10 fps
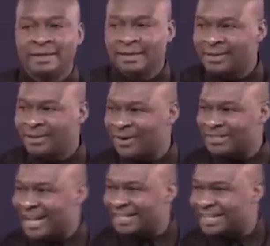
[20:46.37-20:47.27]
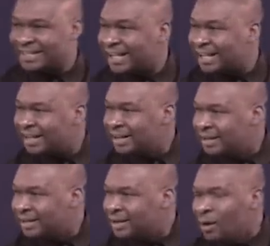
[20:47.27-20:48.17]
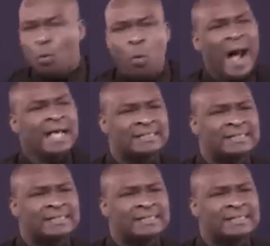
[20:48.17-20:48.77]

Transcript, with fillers: in God's agenda. Why is